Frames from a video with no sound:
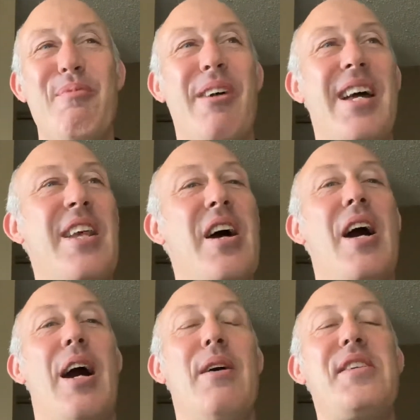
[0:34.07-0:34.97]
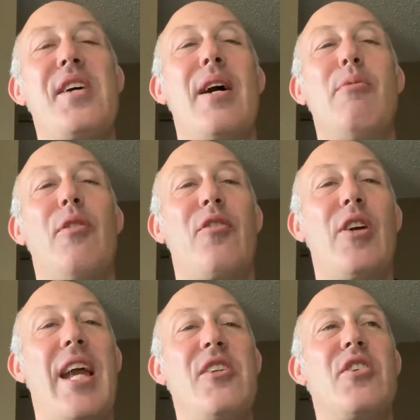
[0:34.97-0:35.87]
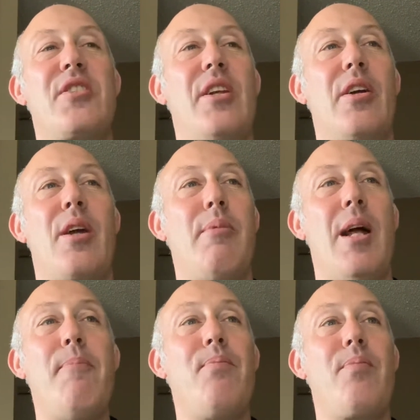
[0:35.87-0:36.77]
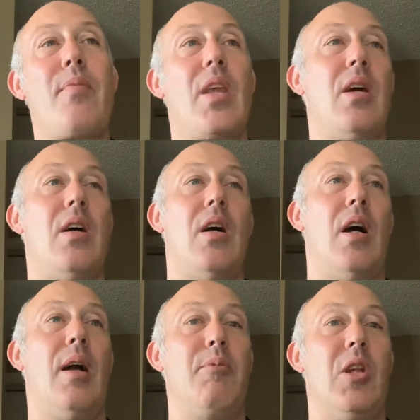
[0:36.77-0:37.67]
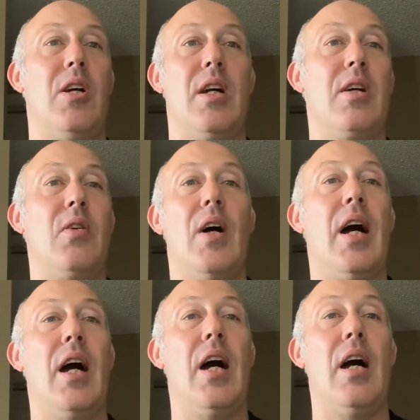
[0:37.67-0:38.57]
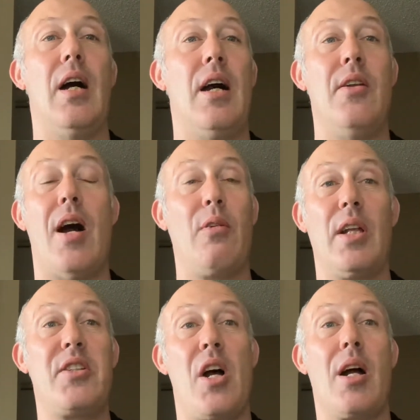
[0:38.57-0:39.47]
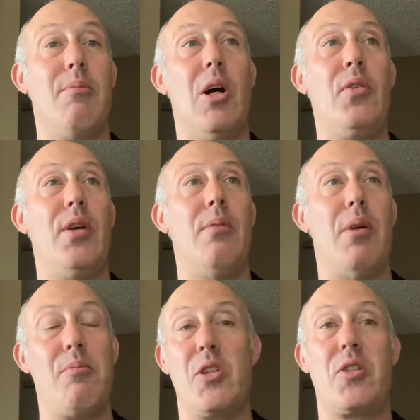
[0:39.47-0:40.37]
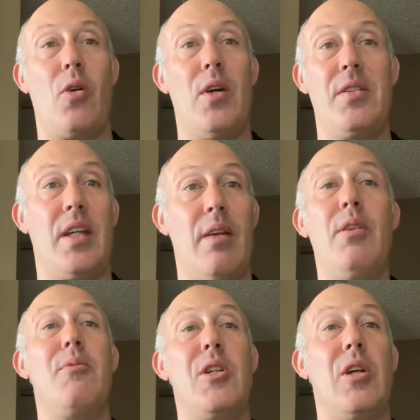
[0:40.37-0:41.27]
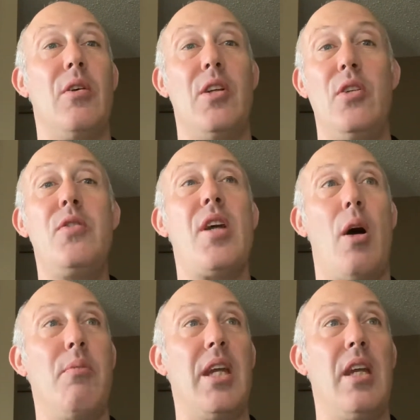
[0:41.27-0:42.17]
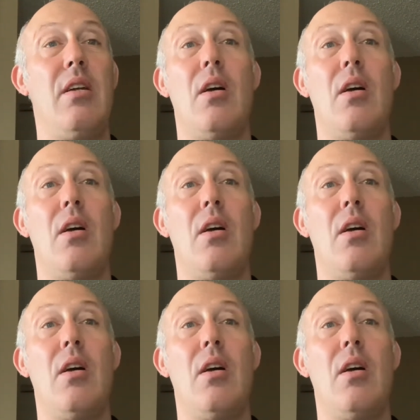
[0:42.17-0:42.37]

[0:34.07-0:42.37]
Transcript: but I'm going to talk about free agents that are coming up. I'm going to uh, not really talk about them. I'm just going to give them to you. And you tell me